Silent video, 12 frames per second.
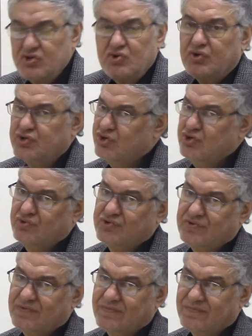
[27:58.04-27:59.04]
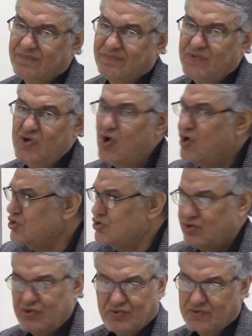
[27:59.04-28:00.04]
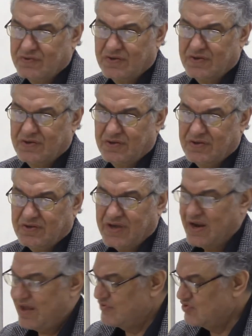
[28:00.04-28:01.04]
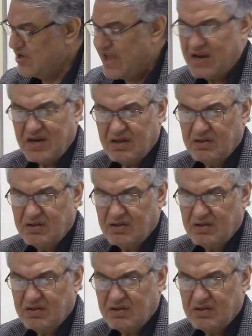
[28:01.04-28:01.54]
No excuse. You can have chatting, you can have this